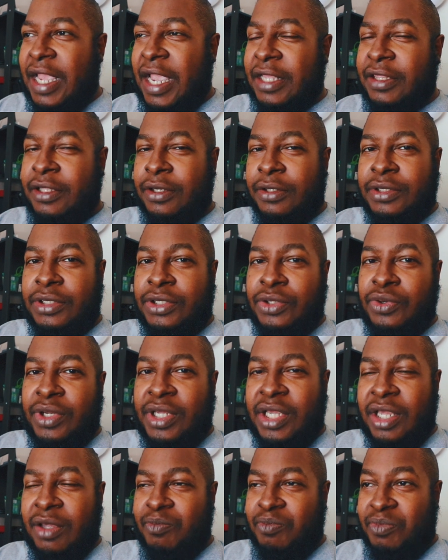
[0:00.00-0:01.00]
And they're
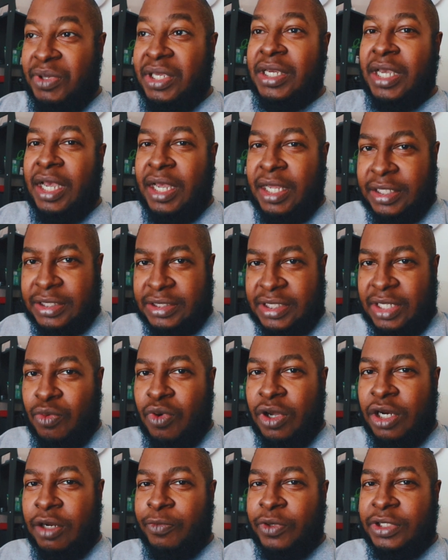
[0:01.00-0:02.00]
doing it because they
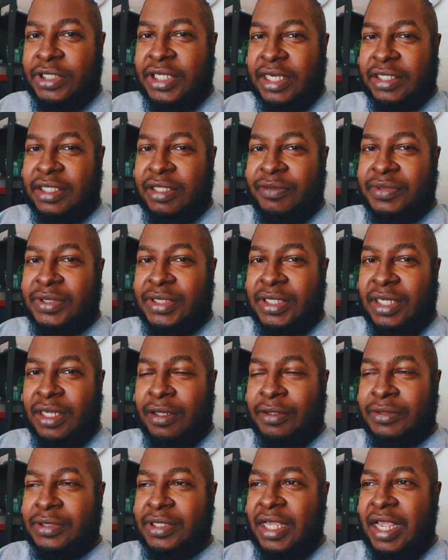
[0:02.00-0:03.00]
want to protect
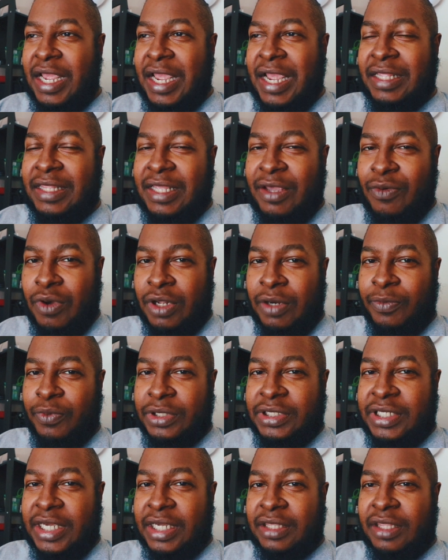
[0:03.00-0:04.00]
themselves and they want to
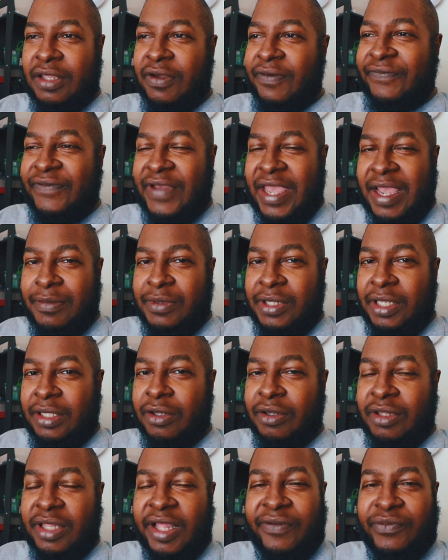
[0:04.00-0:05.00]
protect their family,
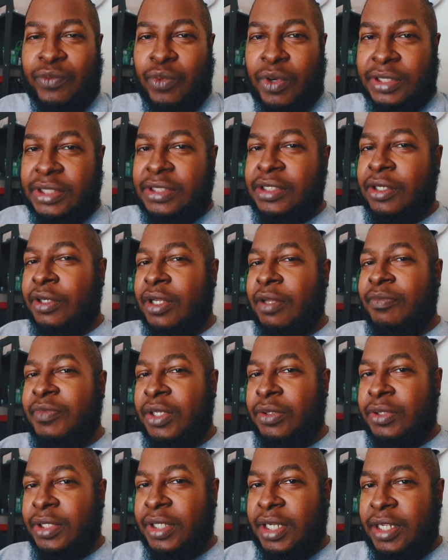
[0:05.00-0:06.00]
their loved ones, their
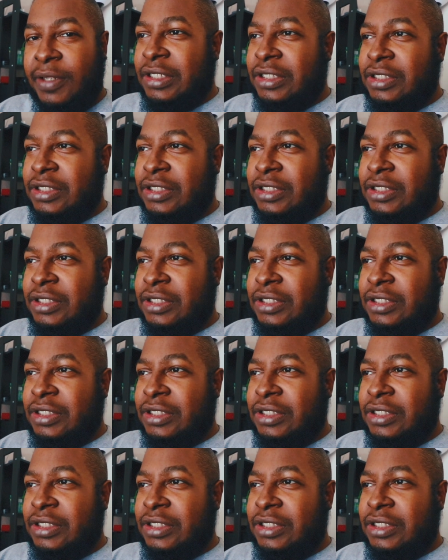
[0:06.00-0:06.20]
community.